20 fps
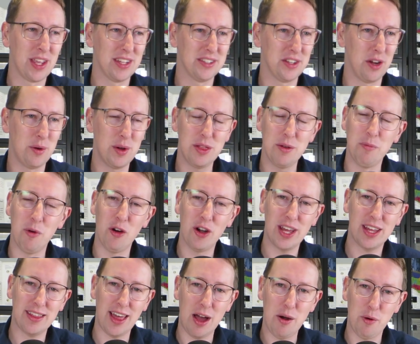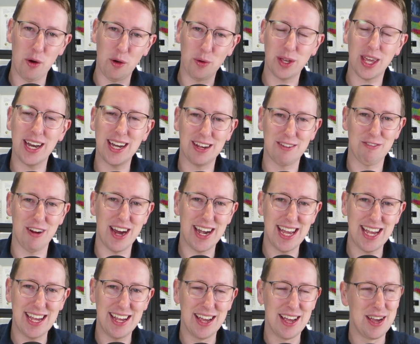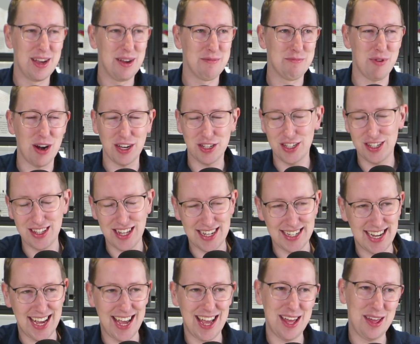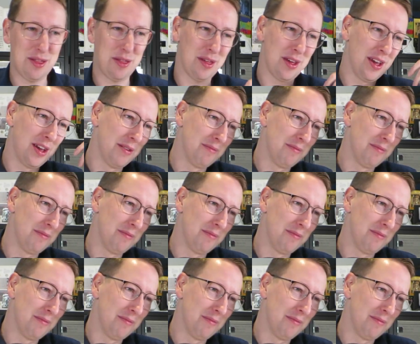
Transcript: So in the morning, they were all getting ready, brushing their teeth,